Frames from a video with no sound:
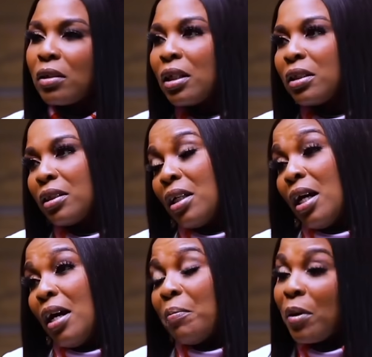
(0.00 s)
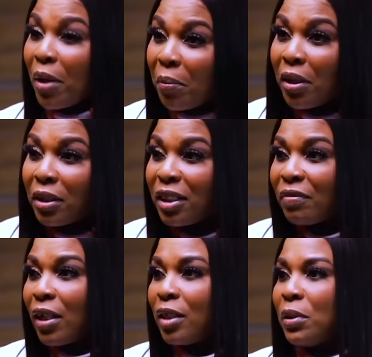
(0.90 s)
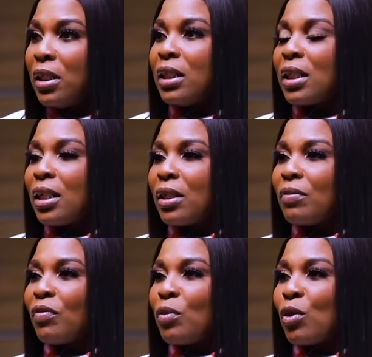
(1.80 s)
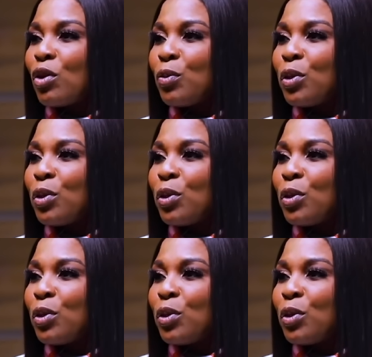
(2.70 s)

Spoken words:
and all that. Baby happiness is finally been discharged from the